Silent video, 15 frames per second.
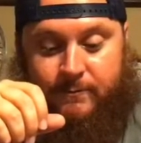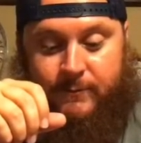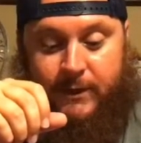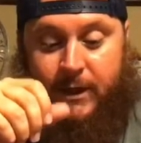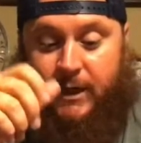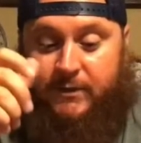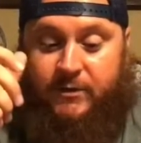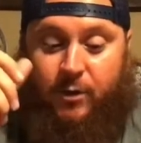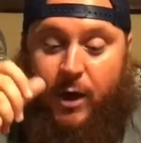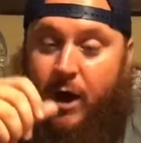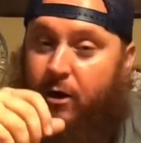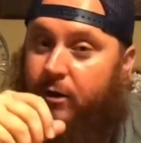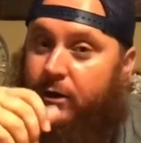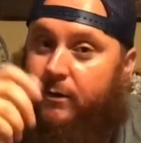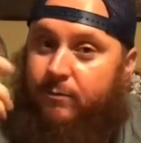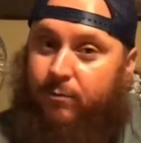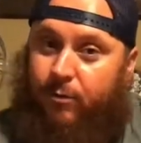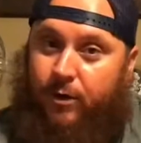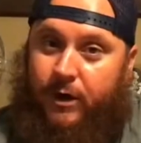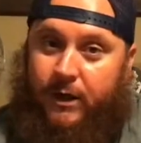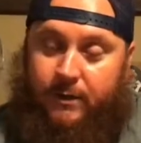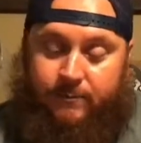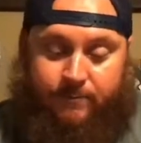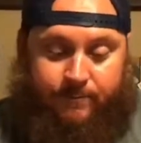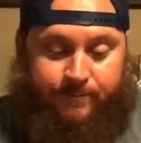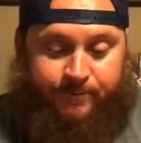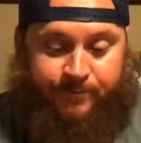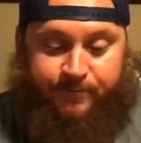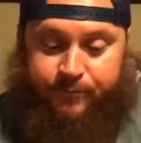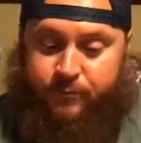Yeah, so ALGA, Brett,
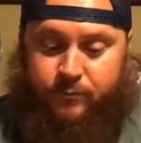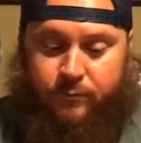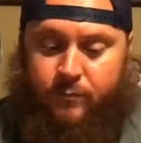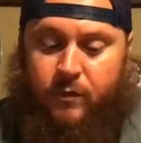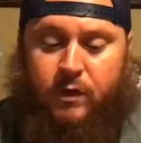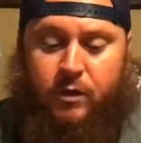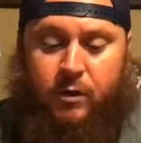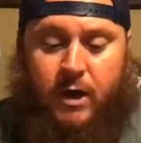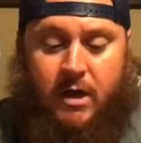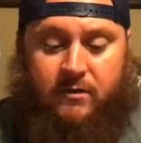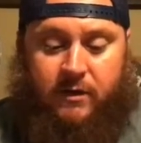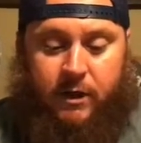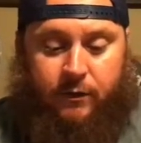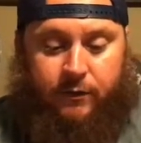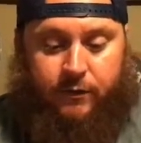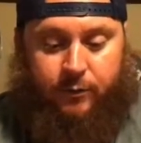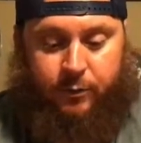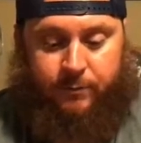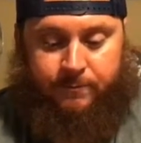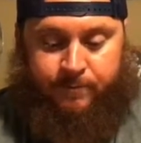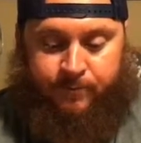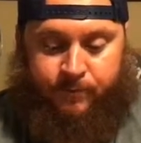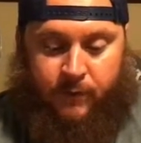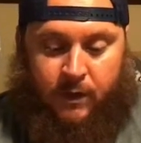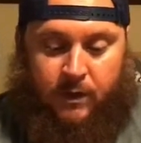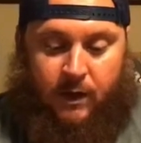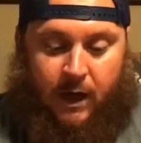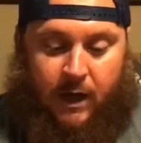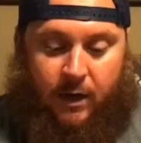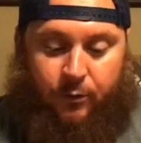you guys nailed this one.
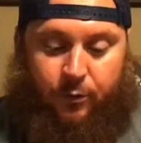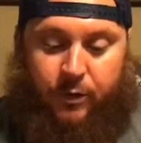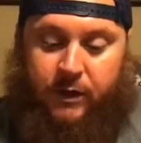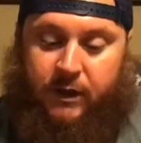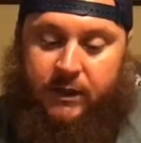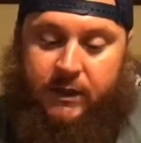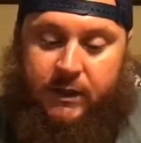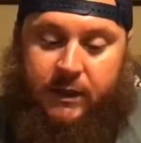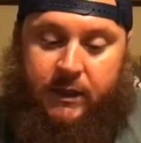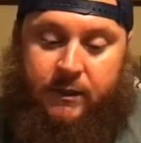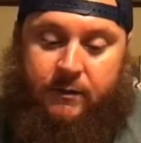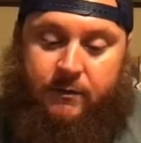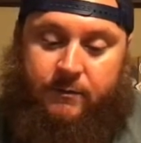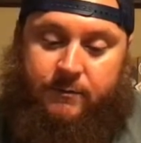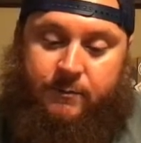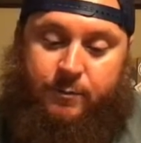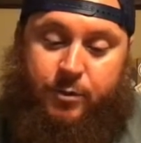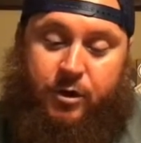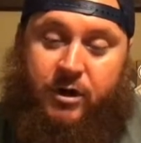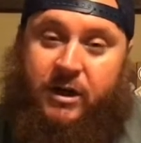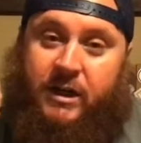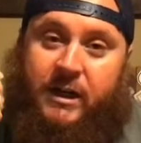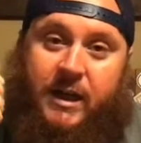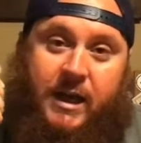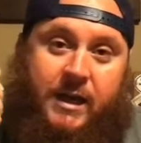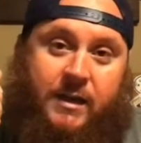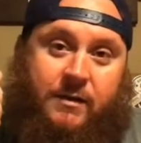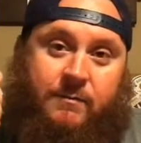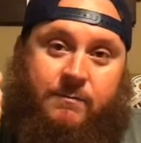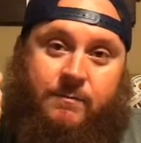Really dig it. Put it in a
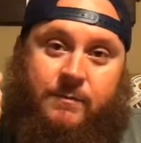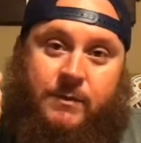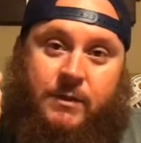can,